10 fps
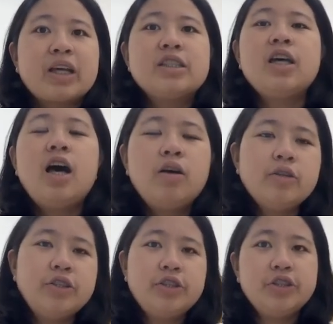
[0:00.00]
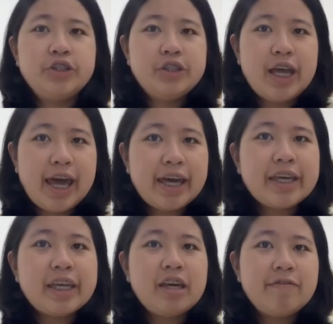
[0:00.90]
So to
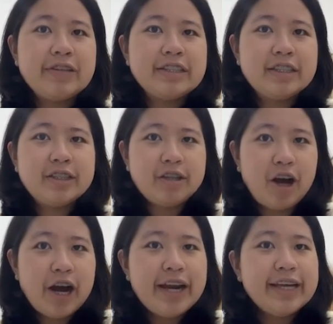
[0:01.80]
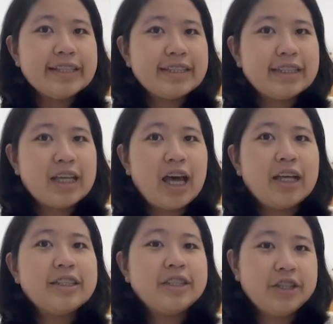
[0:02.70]
check if a star is
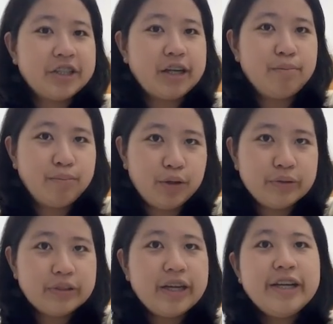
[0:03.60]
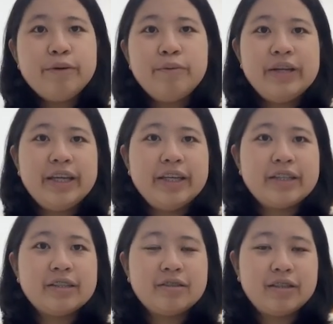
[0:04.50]
circumpolar, we
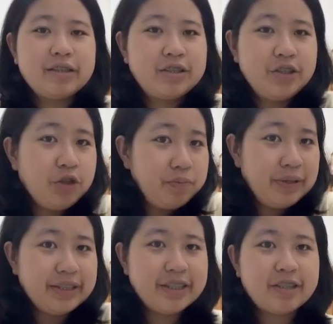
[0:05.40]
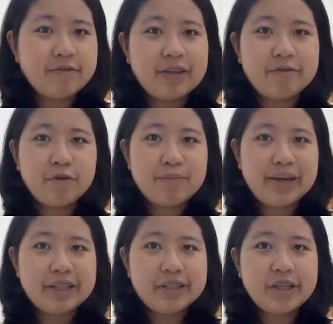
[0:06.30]
need like two pieces of
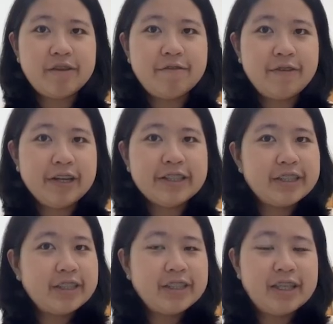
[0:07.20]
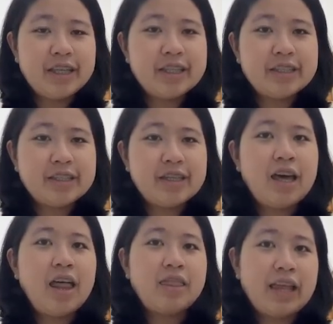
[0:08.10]
information. First is
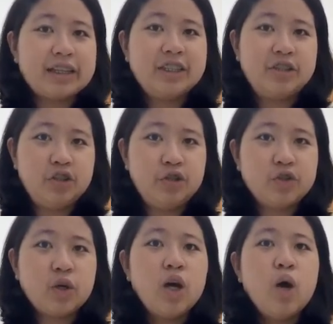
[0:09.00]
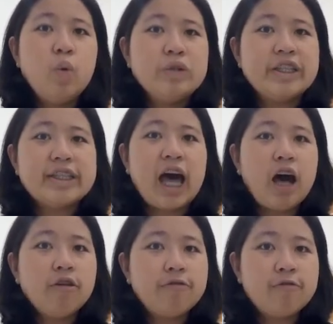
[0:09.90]
latitude, which is
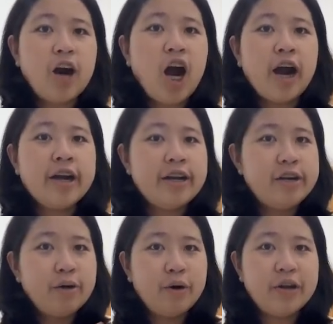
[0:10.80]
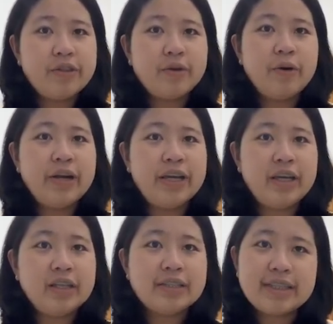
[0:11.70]
how far north or
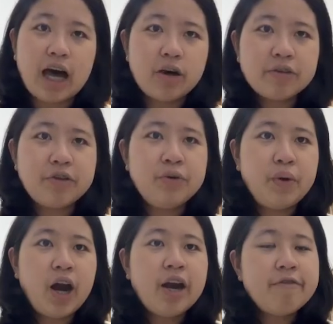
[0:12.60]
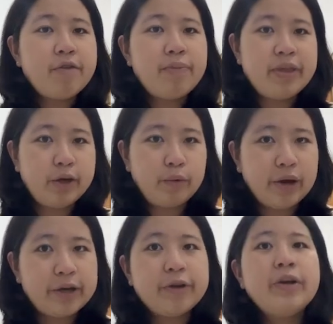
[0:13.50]
south you are from the
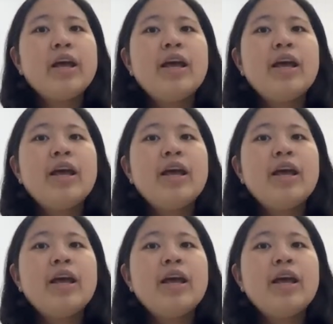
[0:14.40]
equator.